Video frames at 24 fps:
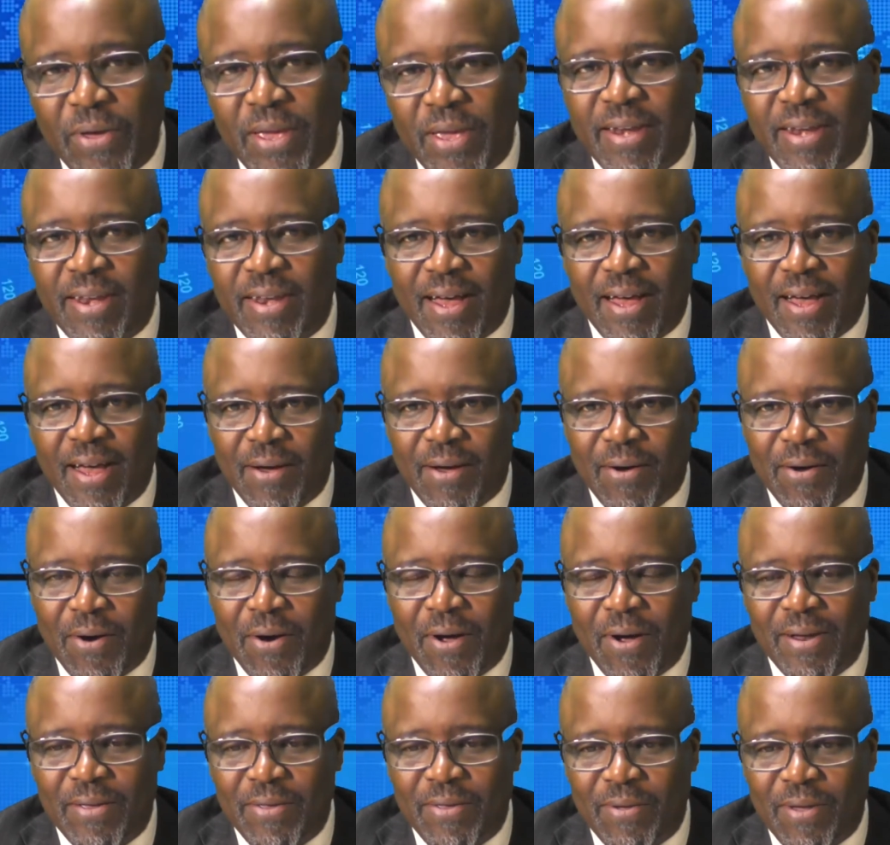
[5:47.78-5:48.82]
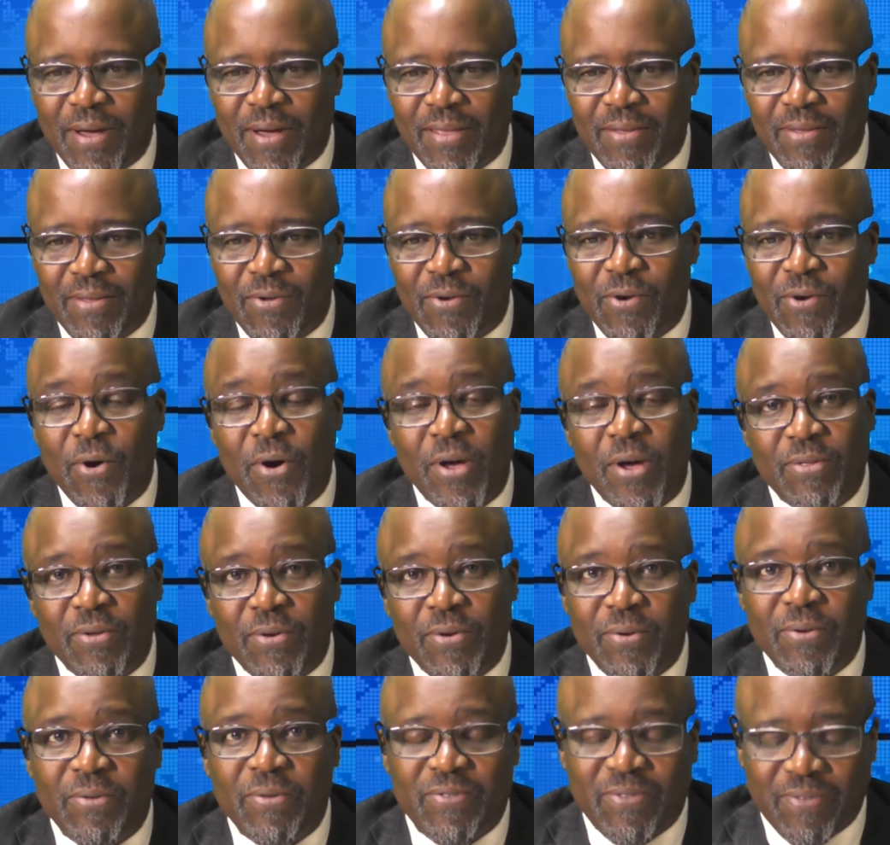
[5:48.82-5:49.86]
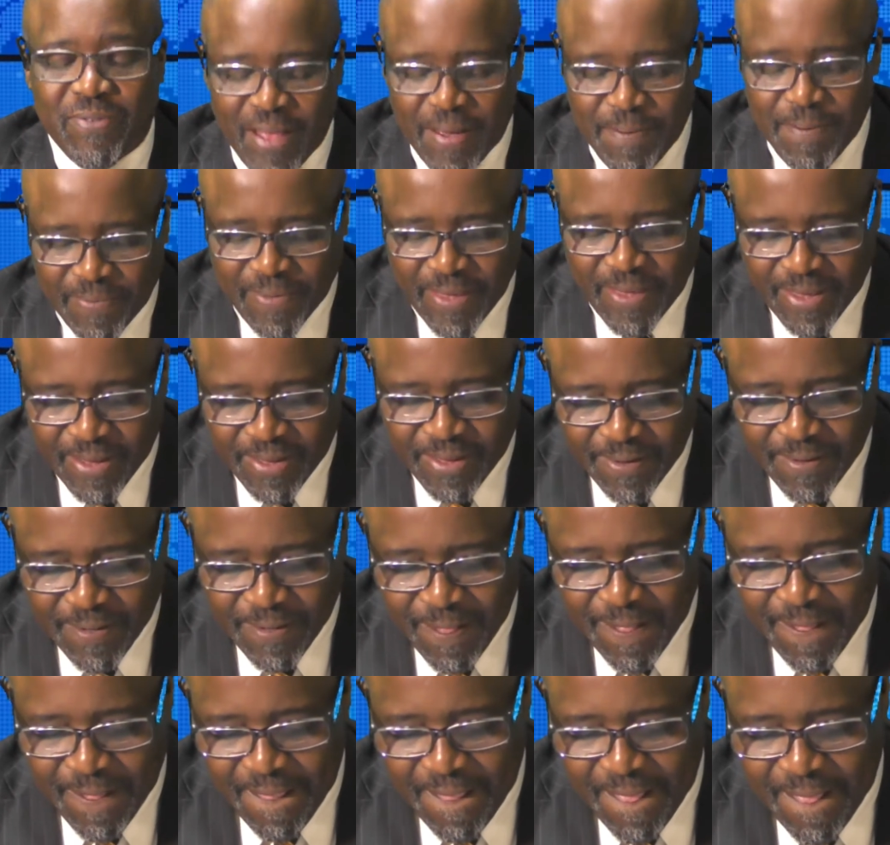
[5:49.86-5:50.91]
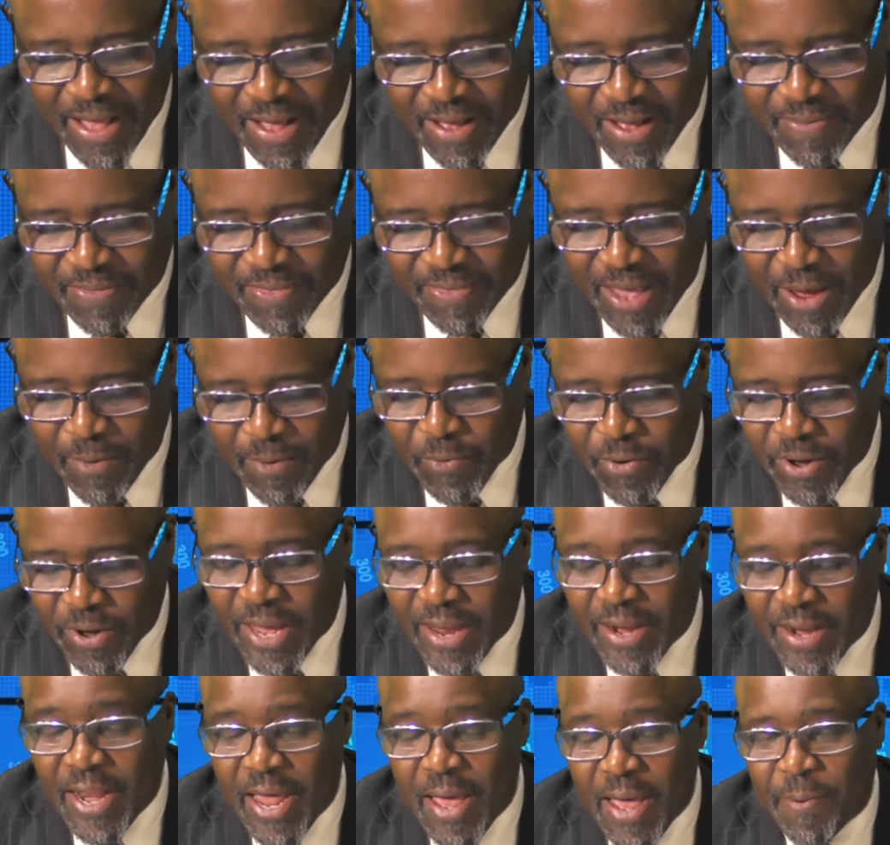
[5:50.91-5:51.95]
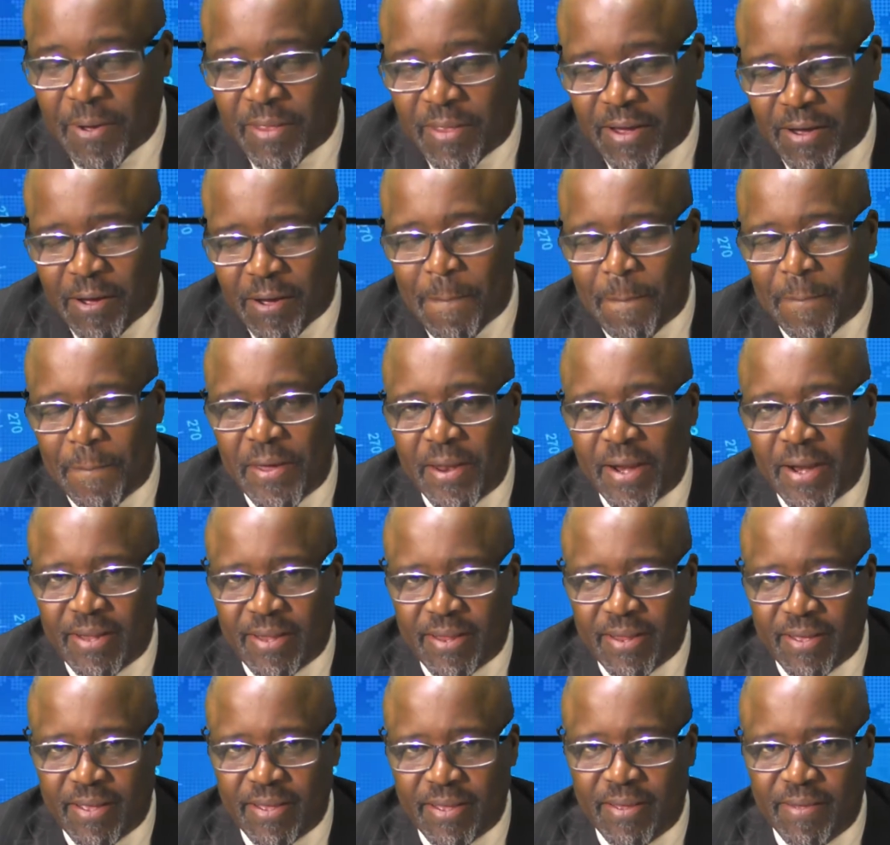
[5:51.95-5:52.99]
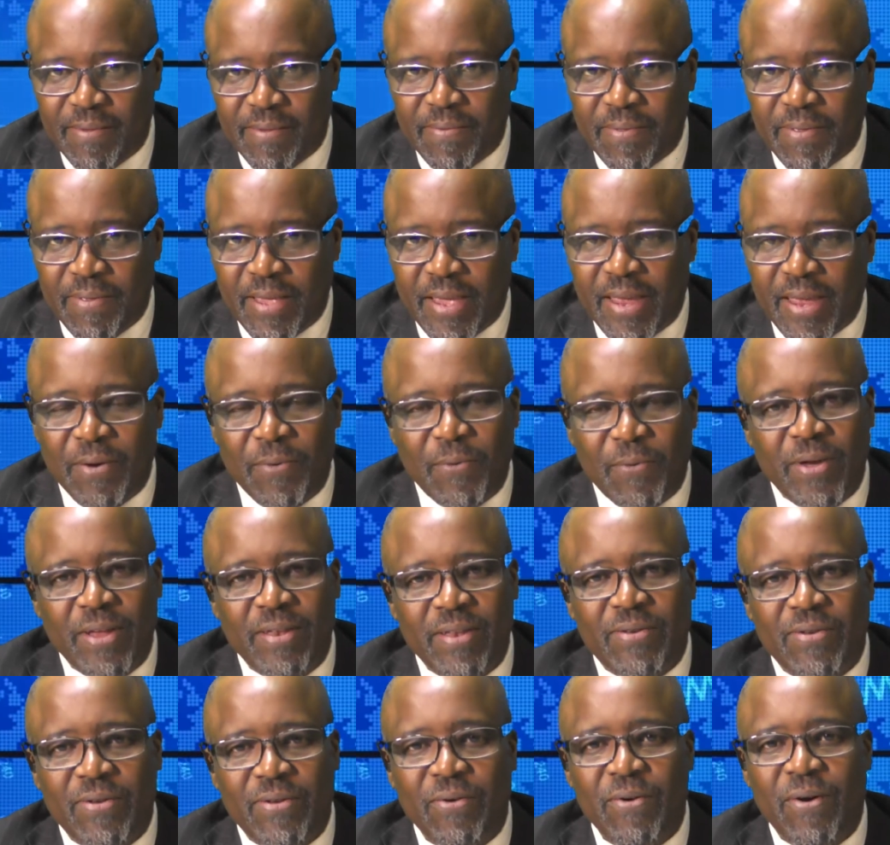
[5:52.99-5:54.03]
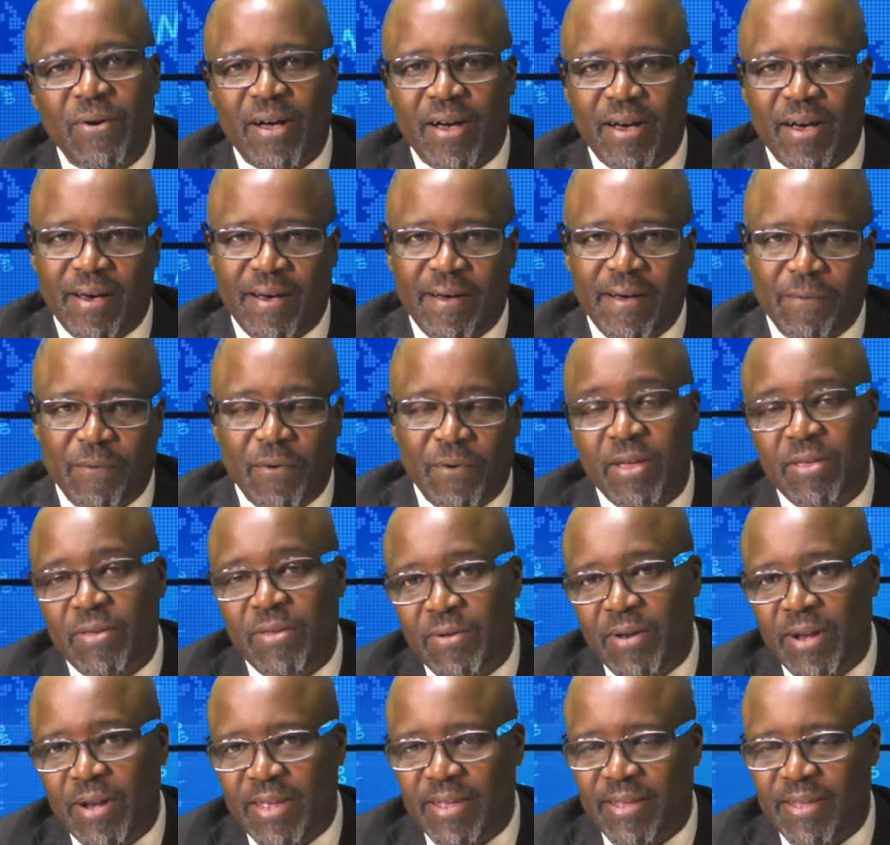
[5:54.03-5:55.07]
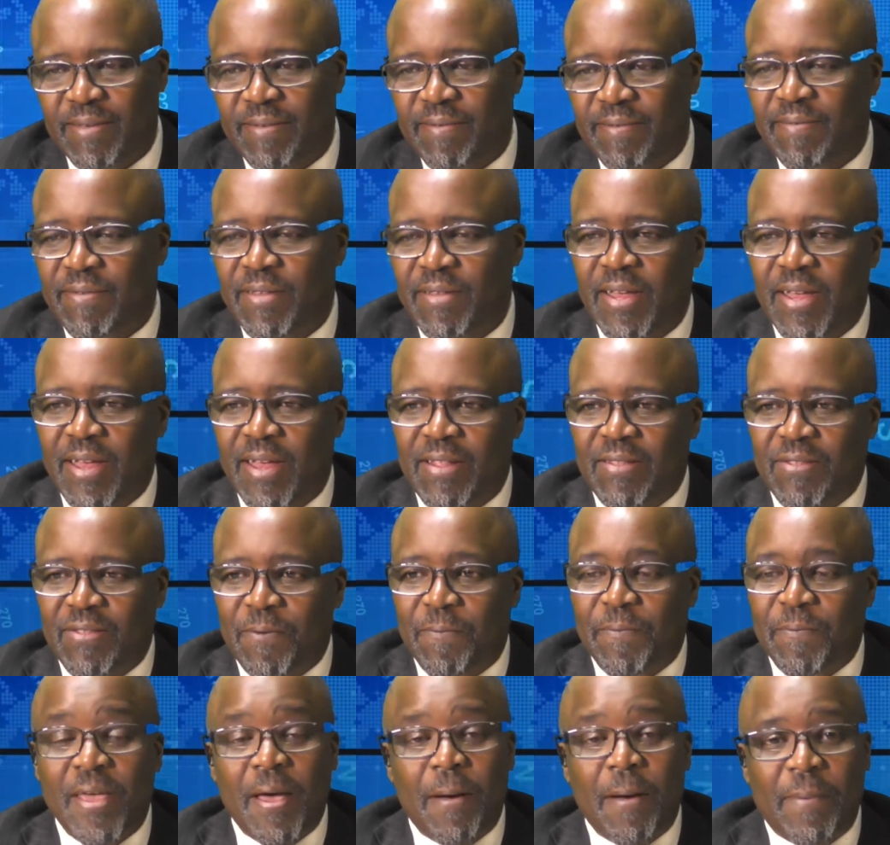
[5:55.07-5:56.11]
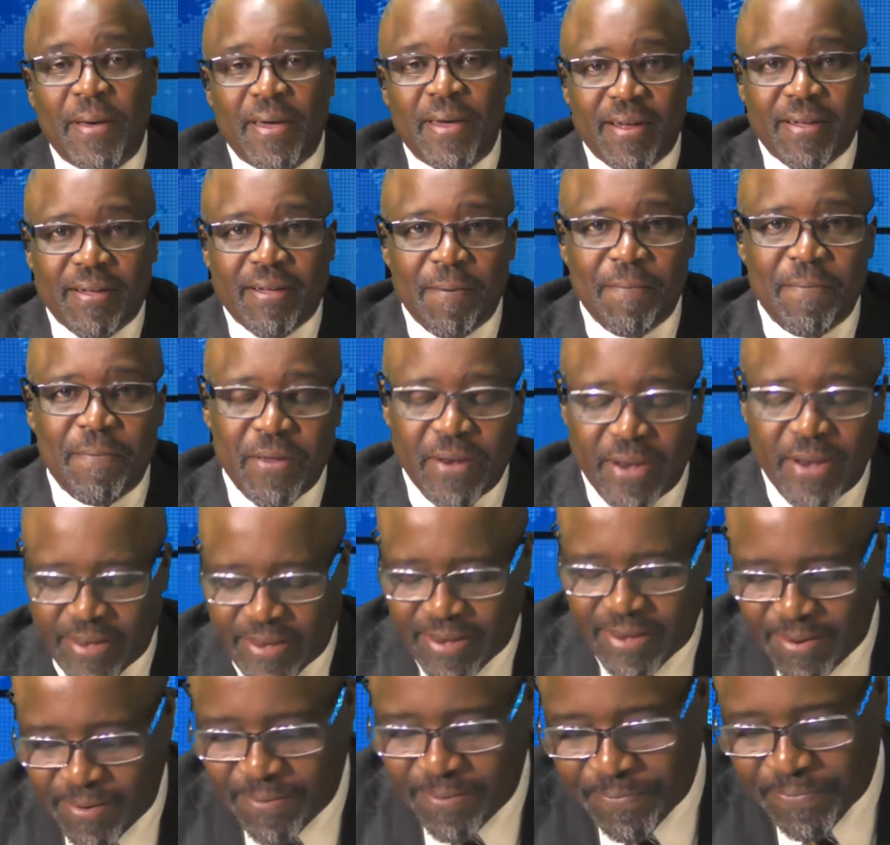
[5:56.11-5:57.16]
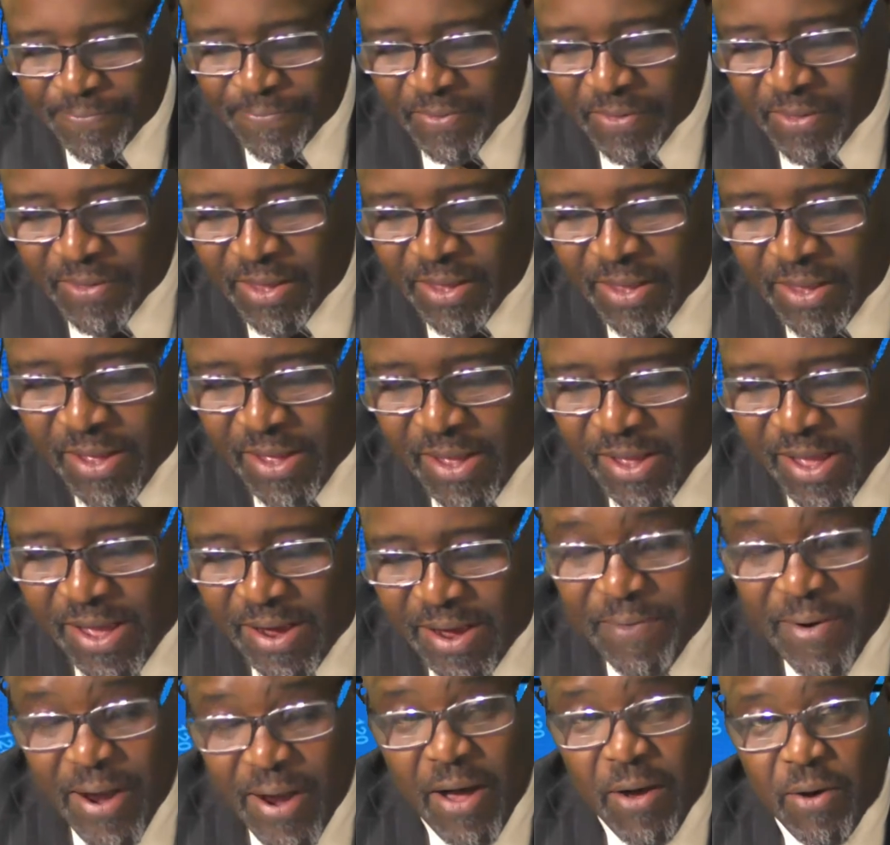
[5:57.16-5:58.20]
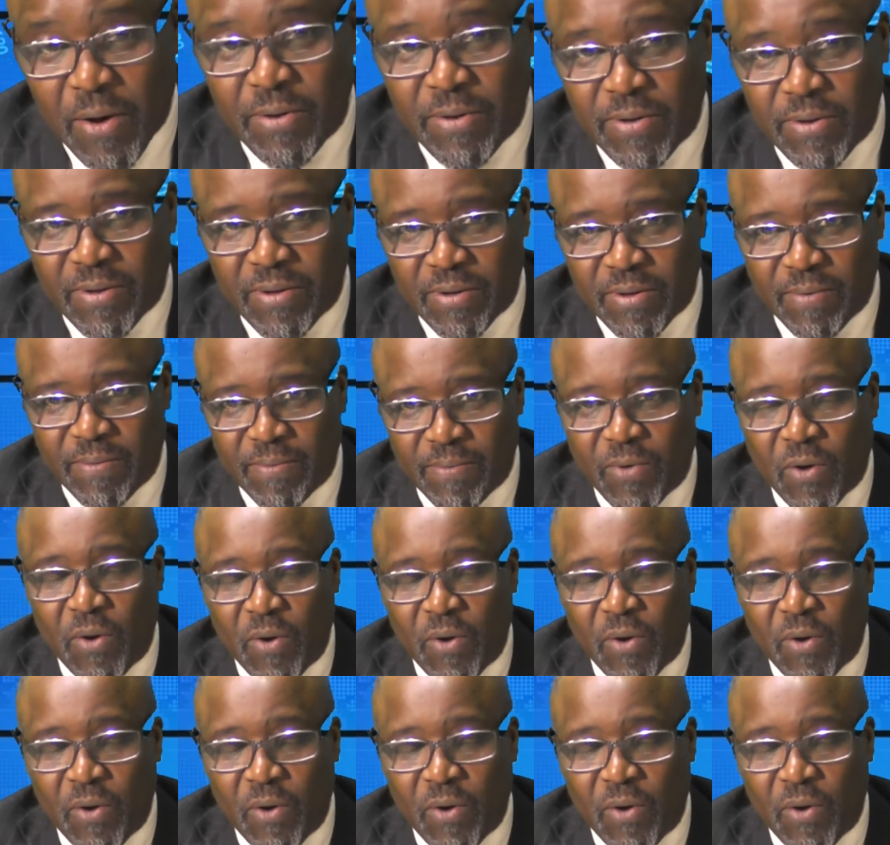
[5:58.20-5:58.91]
now, or are you going to do something that will enable the community in which you are, where you live, to be a better community around you?